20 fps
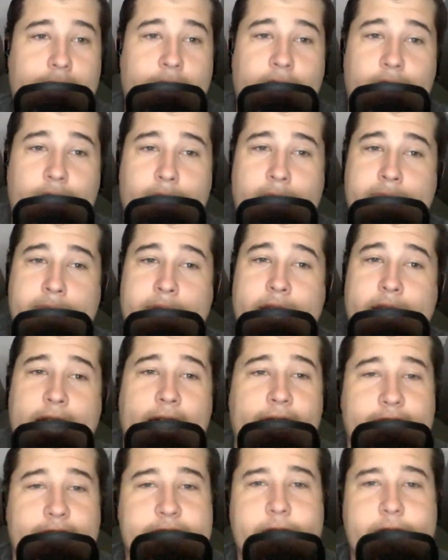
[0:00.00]
Um, I mean,
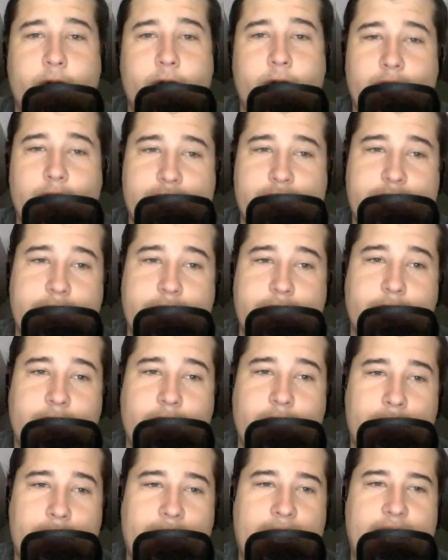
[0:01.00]
Alex Gordon still
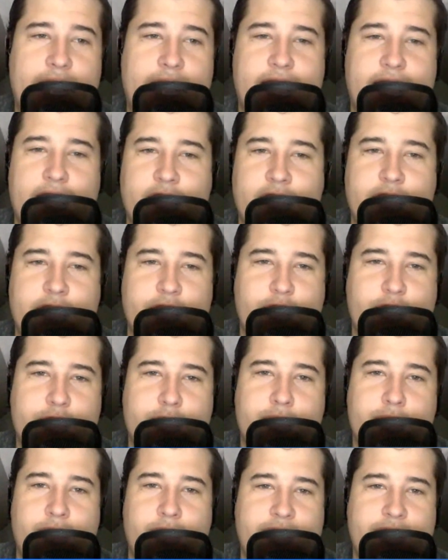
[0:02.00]
coming at that reduced
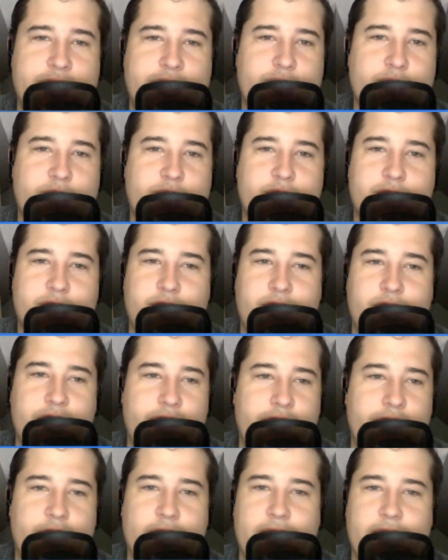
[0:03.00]
price, which you, you
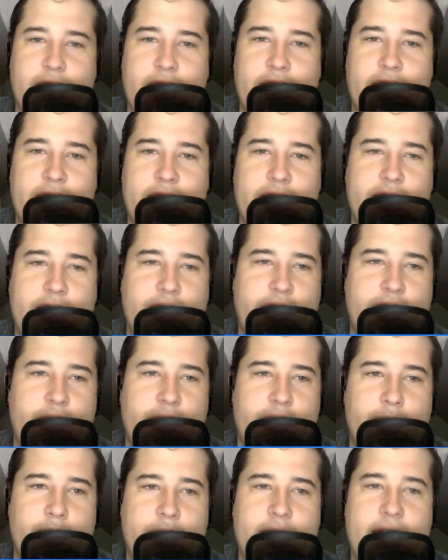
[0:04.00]
really like.
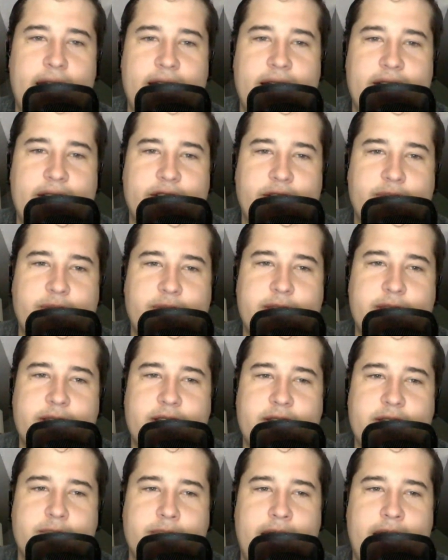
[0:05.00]
Um, but yeah, in terms of
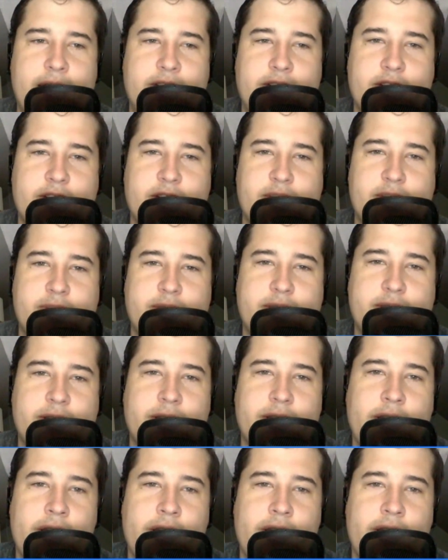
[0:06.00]
these matchups,